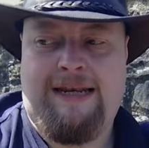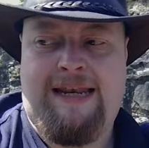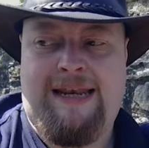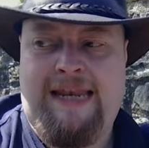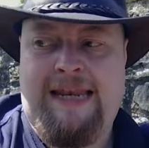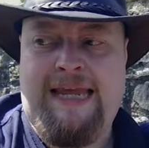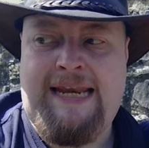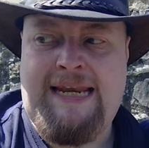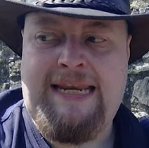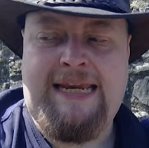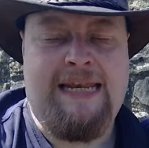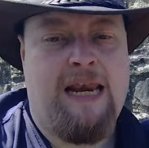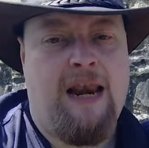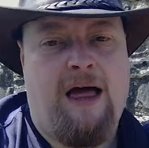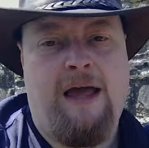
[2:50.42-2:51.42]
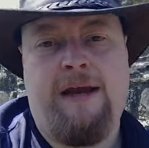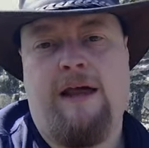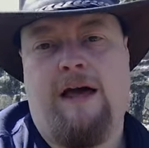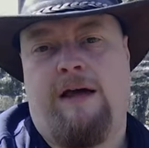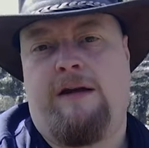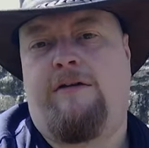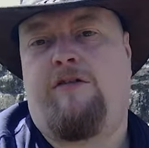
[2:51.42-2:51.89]
nearly
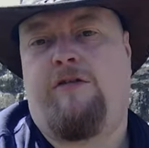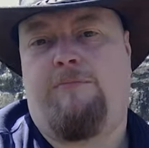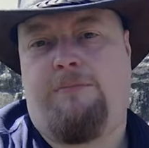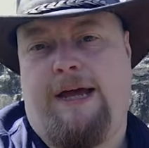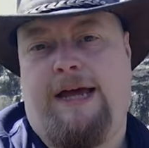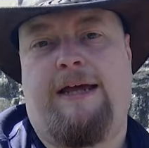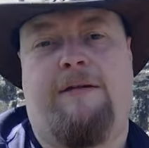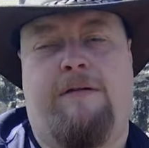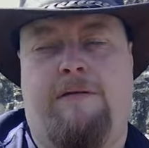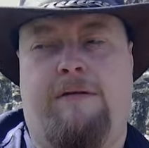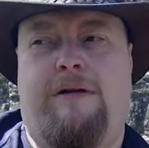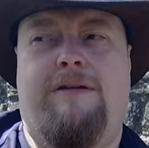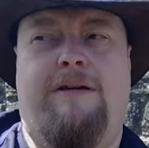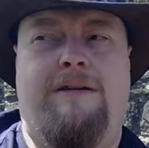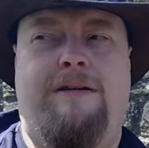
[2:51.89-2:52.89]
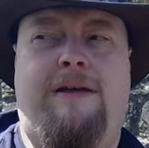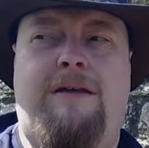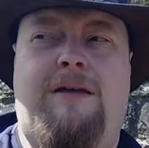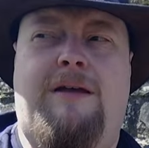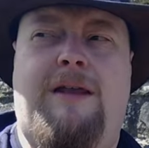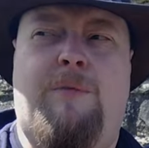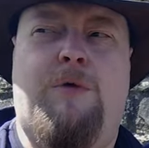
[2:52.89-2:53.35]
£900, which I
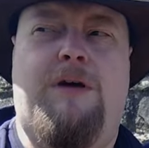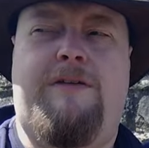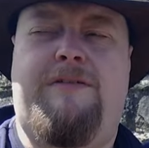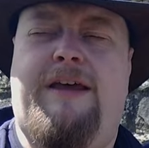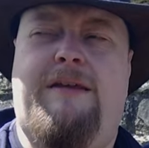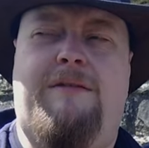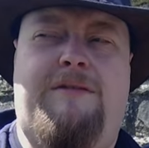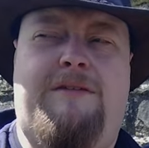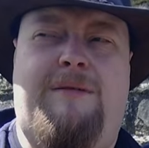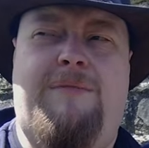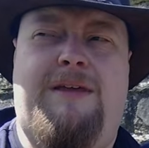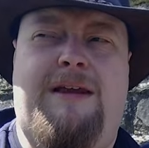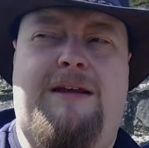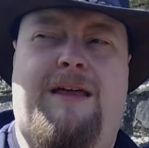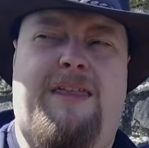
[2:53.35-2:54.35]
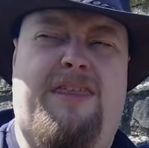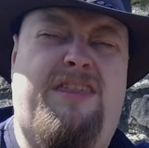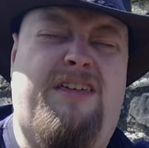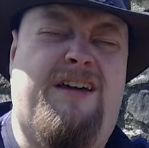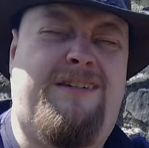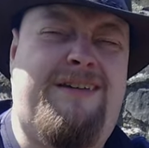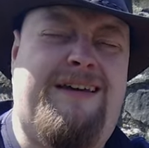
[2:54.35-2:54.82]
don't know, that works out at something like
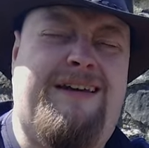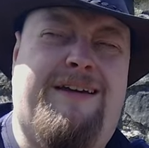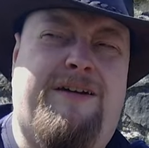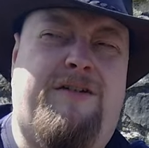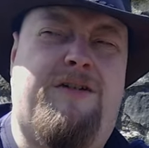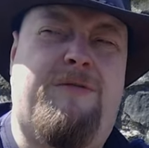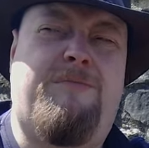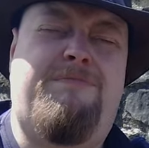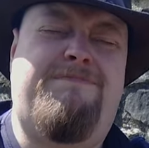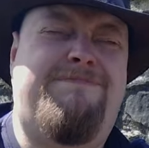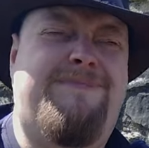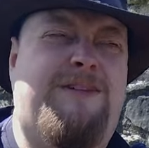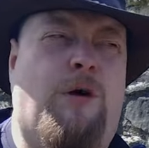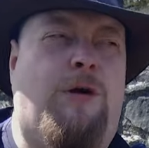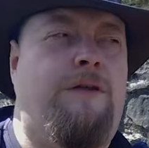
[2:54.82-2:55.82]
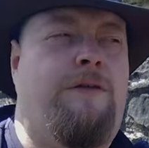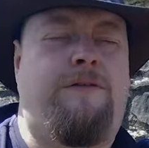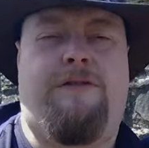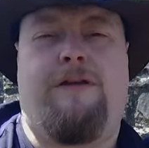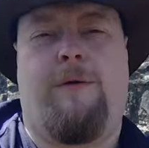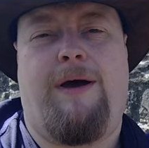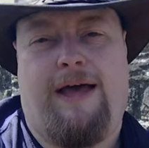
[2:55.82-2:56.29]

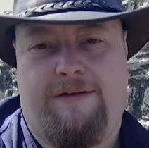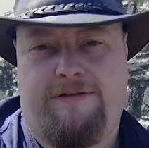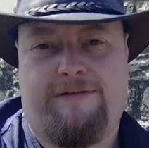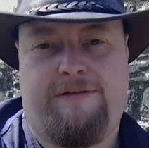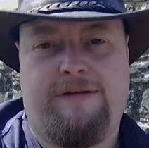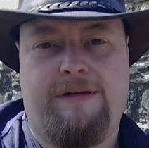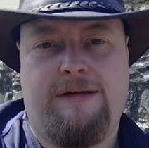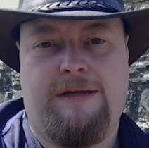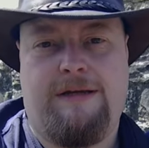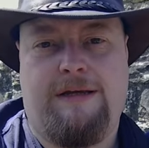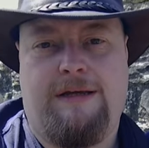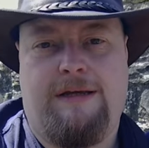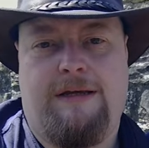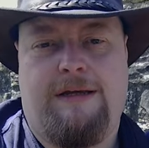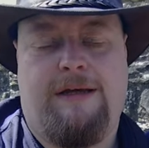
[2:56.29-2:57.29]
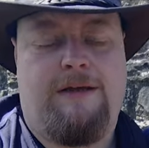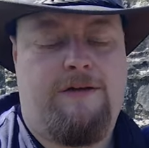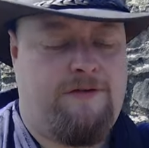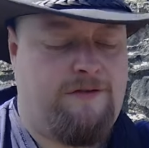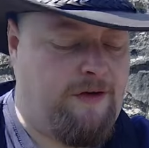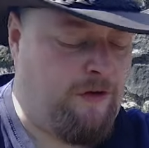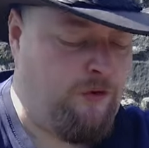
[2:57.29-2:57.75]
$1,300 US.
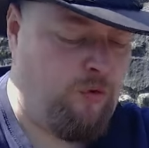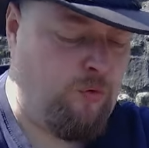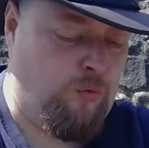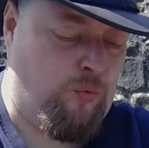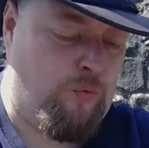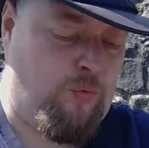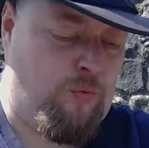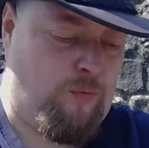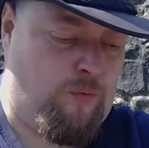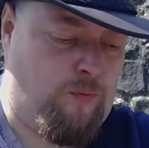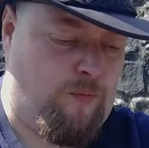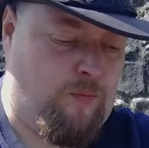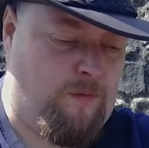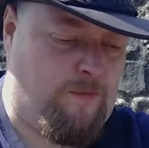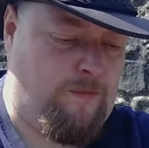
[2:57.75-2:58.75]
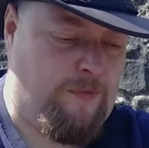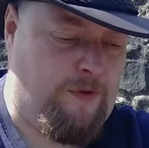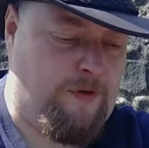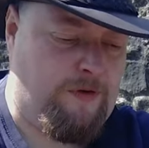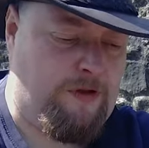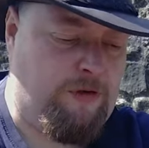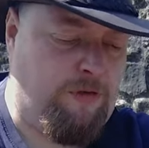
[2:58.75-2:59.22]
So
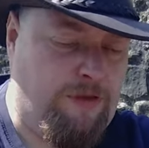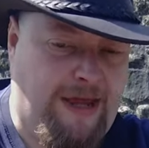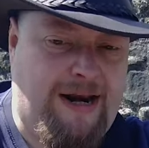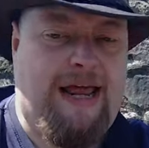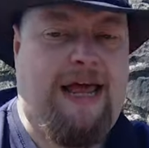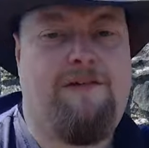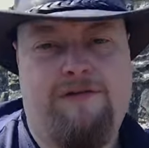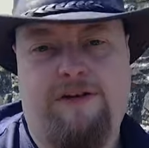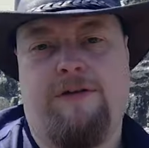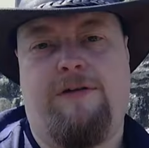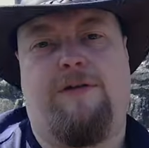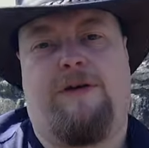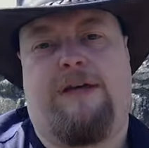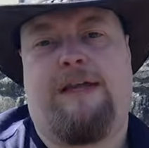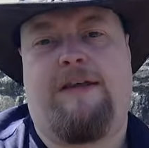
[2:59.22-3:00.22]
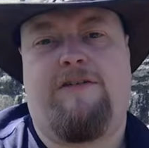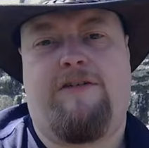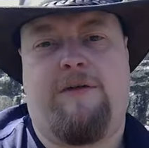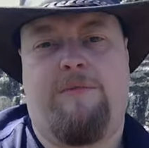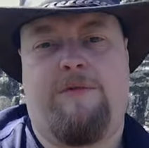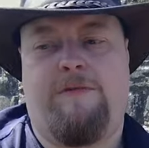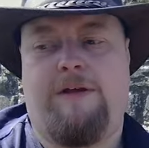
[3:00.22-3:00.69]
you then have to look in
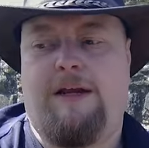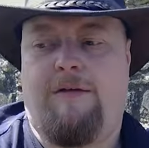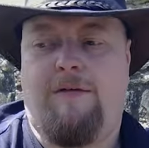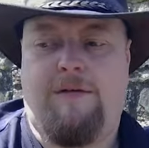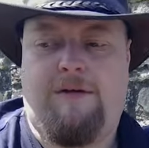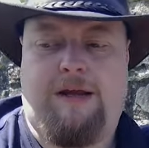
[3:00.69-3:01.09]
terms of, you know,